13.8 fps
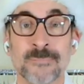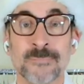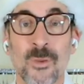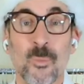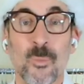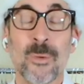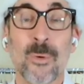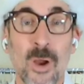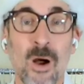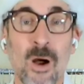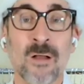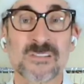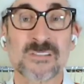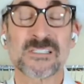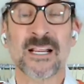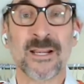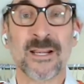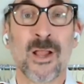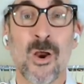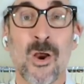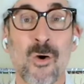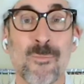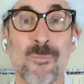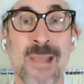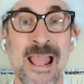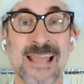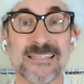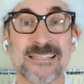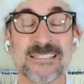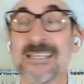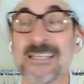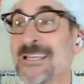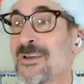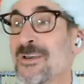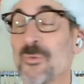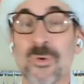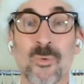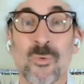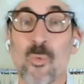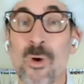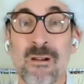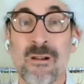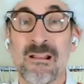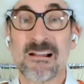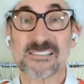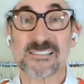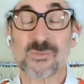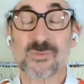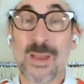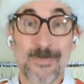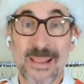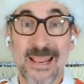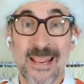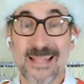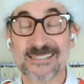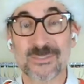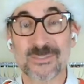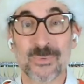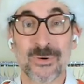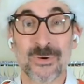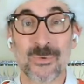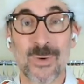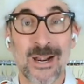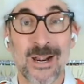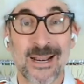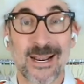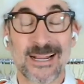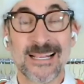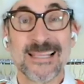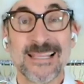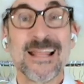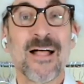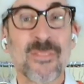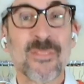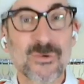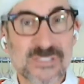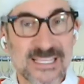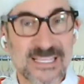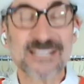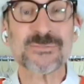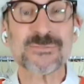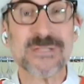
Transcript: We were all stuck at home, and we were wearing our sweatpants, and we were wearing those things we